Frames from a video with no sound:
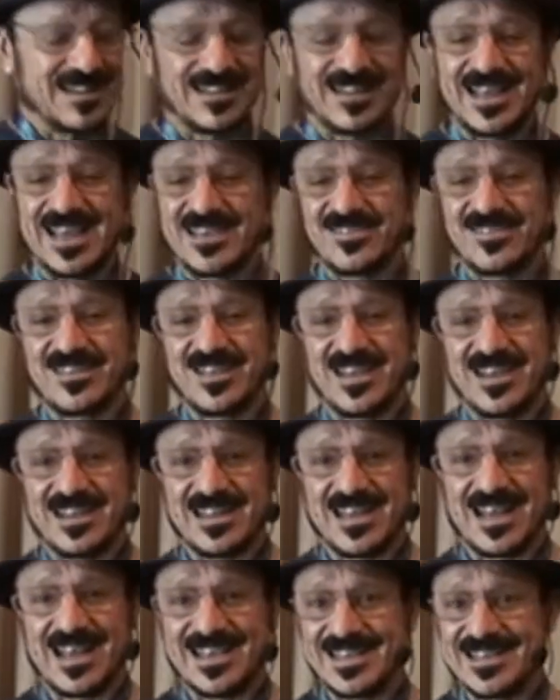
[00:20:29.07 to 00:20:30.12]
Last
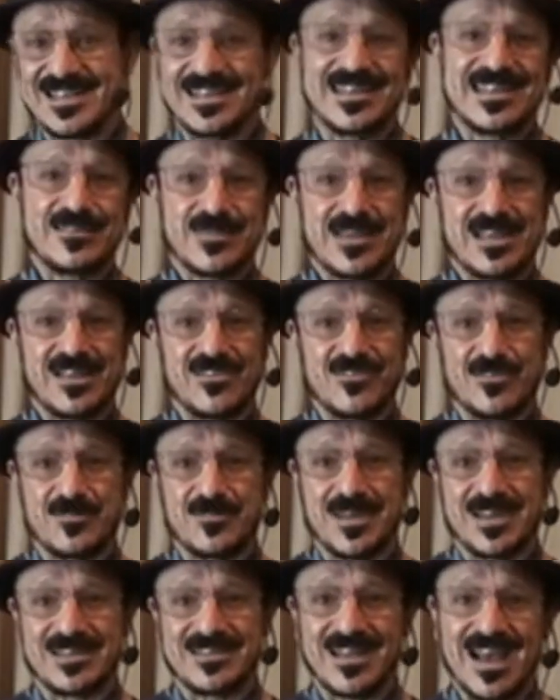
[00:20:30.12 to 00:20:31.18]
night, I get an email from my